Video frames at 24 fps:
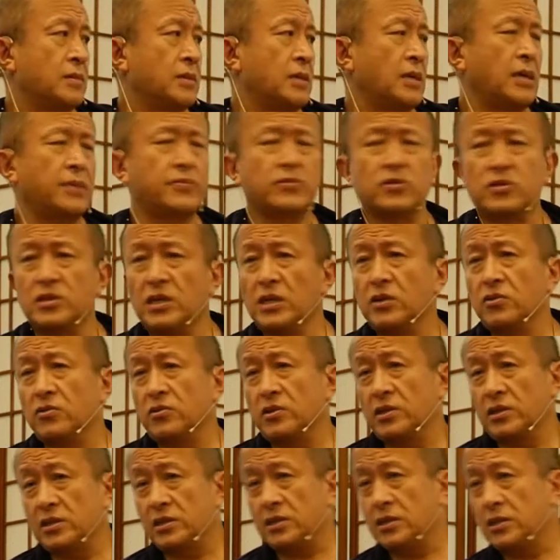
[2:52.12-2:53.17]
I have to tell you
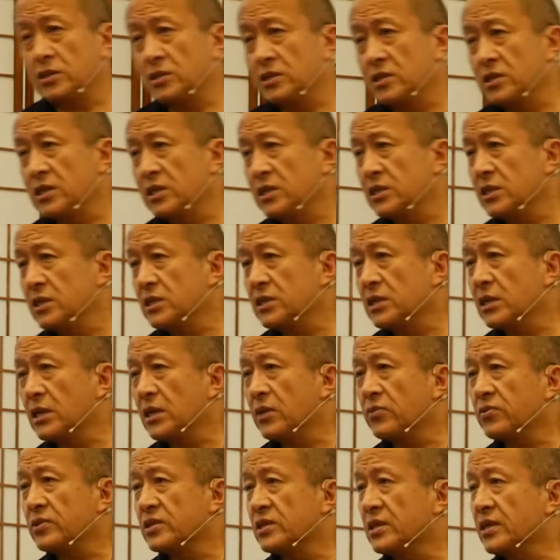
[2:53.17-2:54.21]
this. Recently
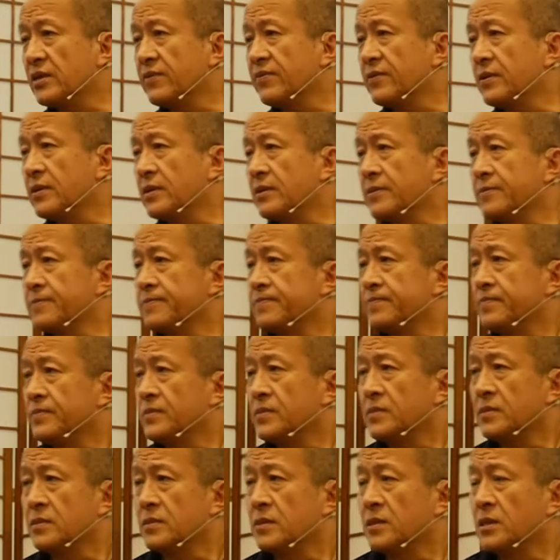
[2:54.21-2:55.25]
I was giving
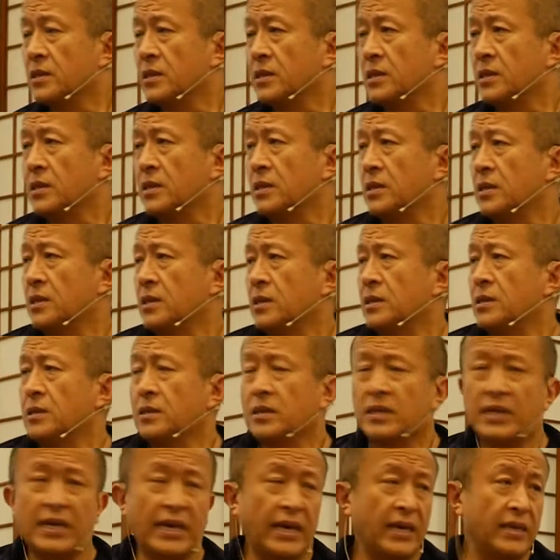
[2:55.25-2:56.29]

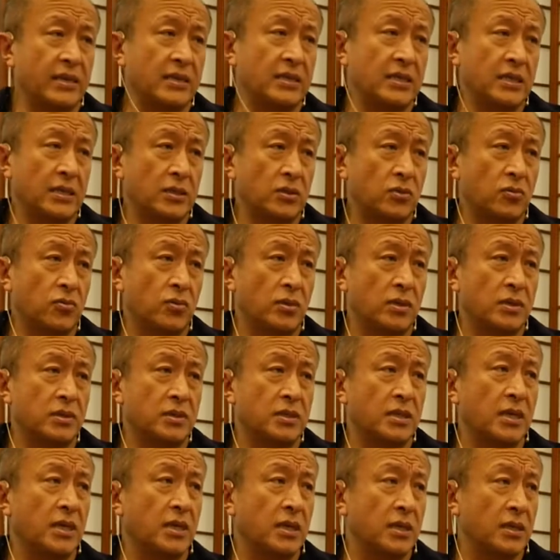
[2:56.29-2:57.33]
candy to a
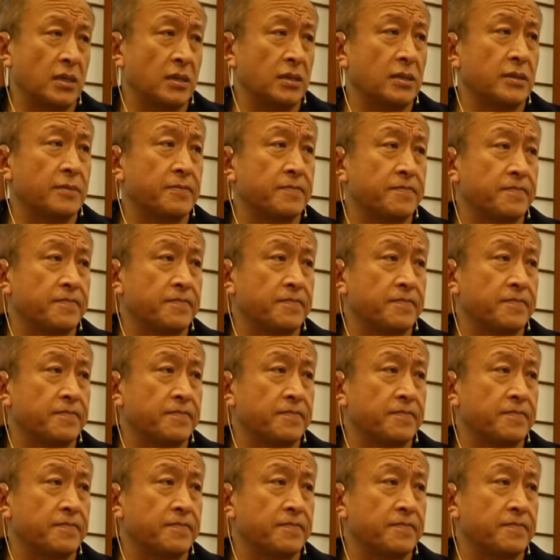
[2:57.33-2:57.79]
child.